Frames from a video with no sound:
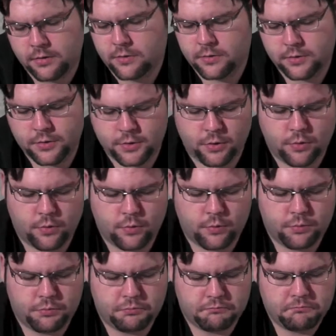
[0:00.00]
so
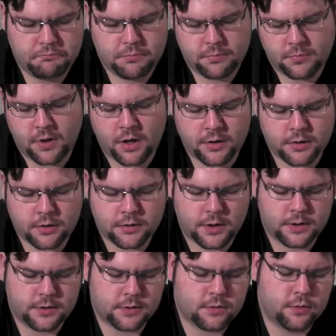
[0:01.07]
I think
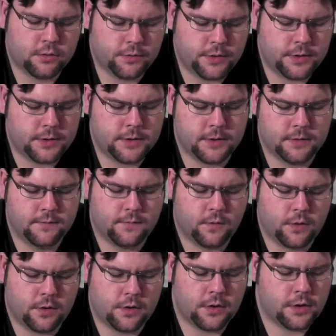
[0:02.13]
that's a good resistance
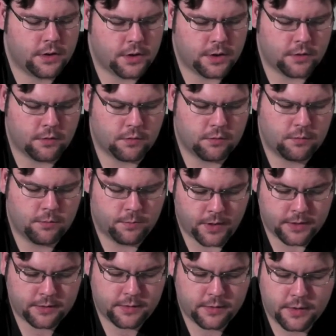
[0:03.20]
for Ego
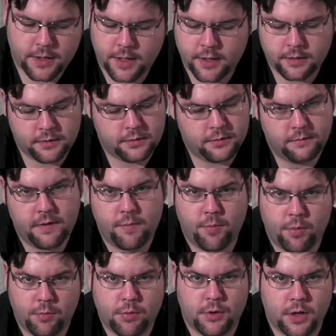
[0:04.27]
battery, and the vapor
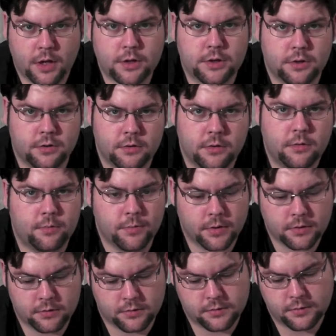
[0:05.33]
production
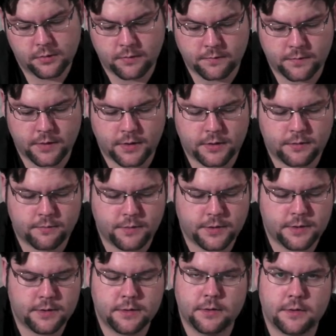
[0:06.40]
because of that
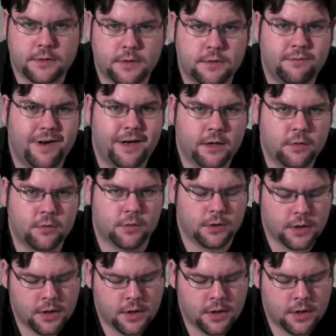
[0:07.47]
resistance is very good.